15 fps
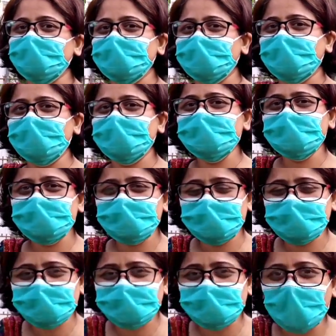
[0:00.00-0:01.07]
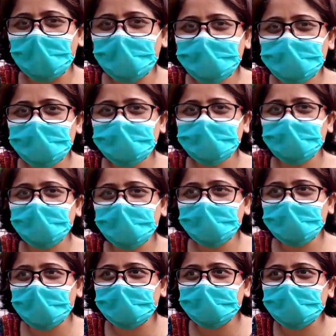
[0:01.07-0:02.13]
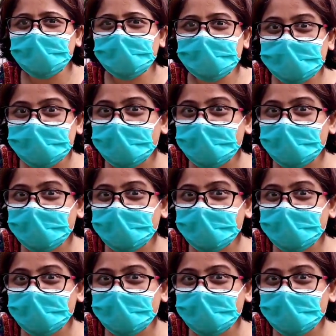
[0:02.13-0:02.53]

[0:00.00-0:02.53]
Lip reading: then try to think at least